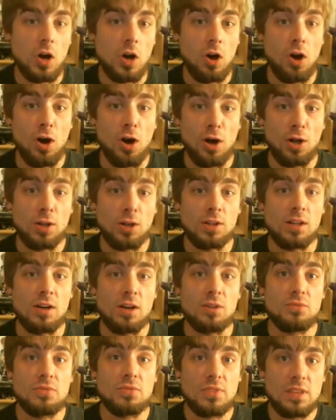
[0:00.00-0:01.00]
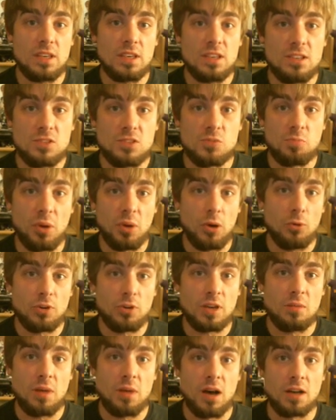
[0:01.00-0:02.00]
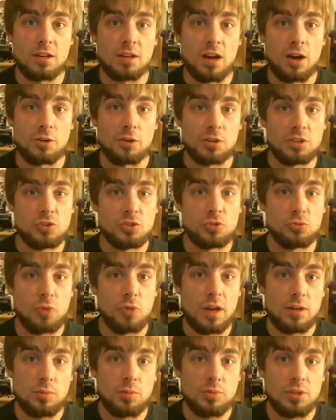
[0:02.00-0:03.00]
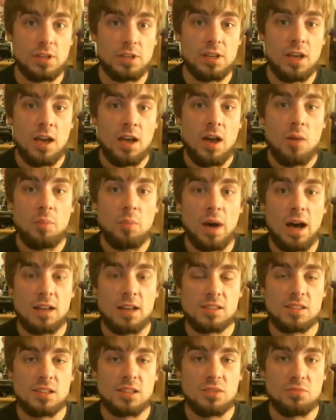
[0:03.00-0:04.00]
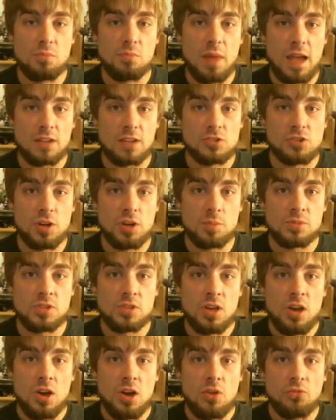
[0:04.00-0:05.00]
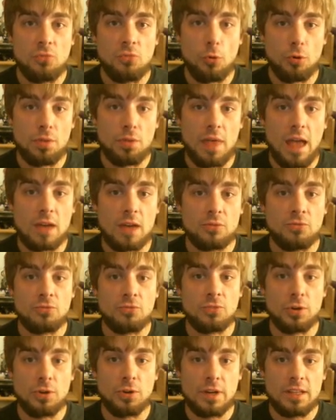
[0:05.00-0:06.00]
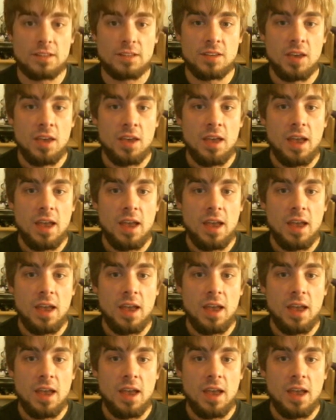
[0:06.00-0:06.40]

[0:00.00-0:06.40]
All of these Pokemon are incredibly positive matchups for that Furret.